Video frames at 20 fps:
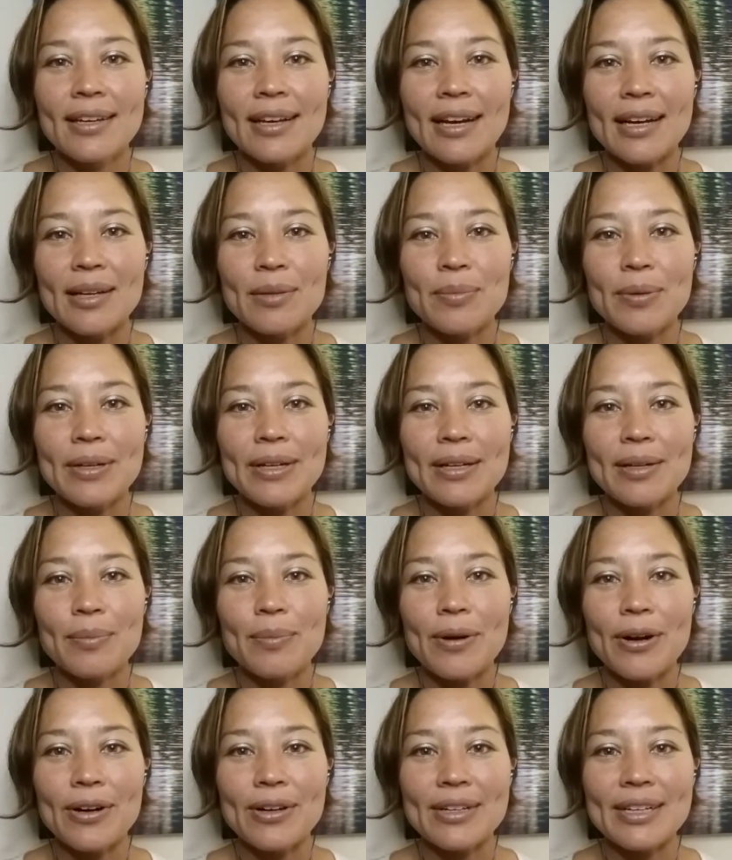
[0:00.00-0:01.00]
I'd been at a
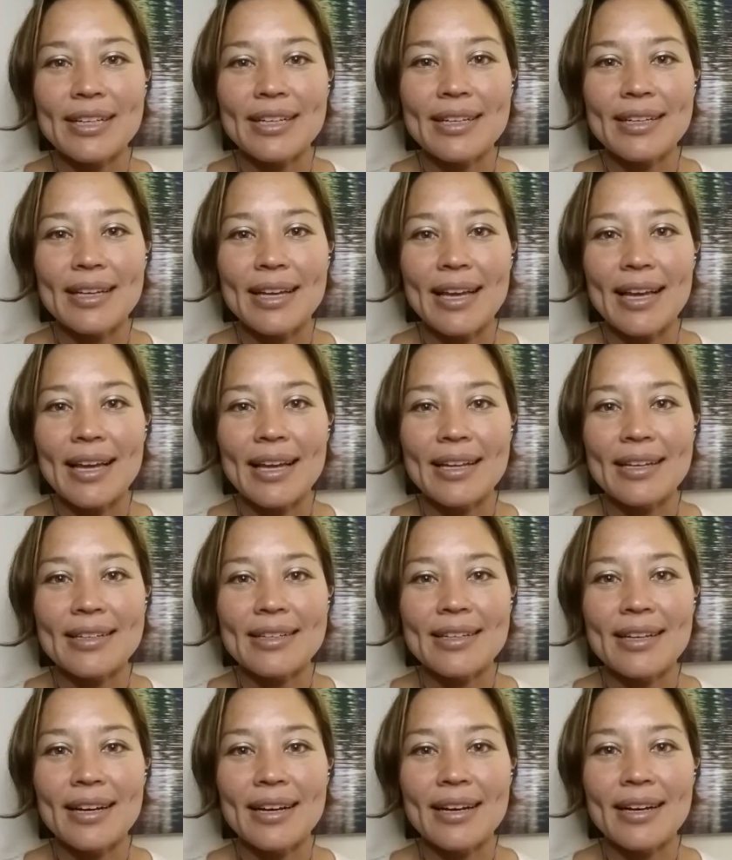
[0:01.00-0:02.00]
party
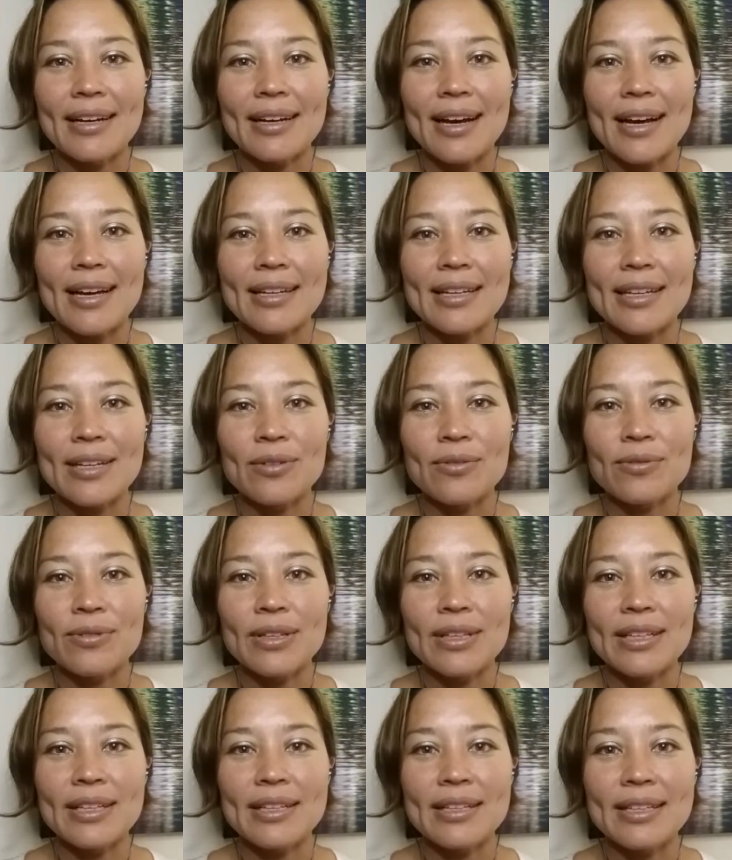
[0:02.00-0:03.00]
and I'd eaten
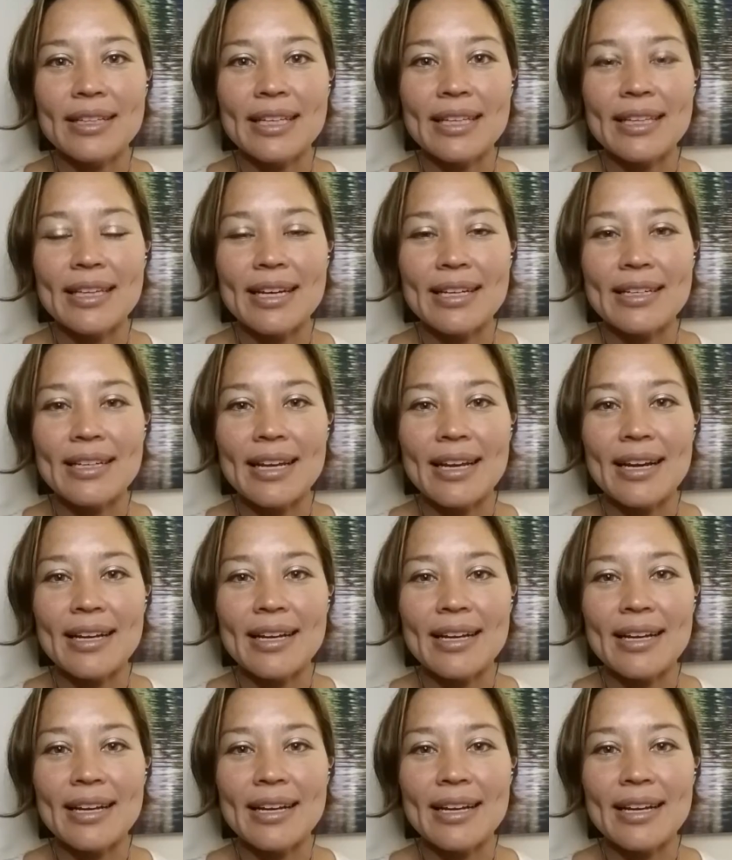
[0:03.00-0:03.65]
really clean that day.